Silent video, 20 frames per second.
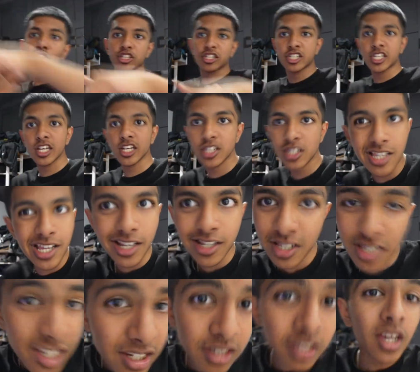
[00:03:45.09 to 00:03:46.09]

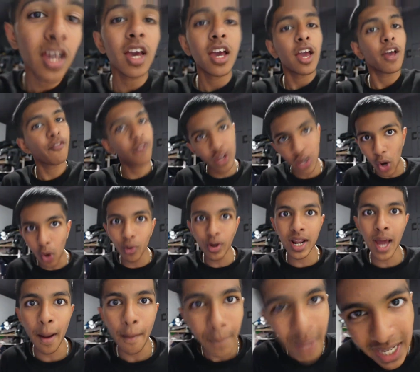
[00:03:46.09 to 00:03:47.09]
666, if you know what
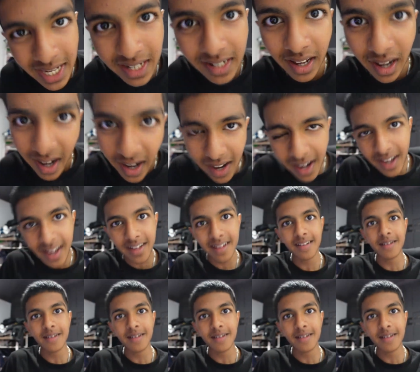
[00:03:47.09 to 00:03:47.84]
I mean, huh?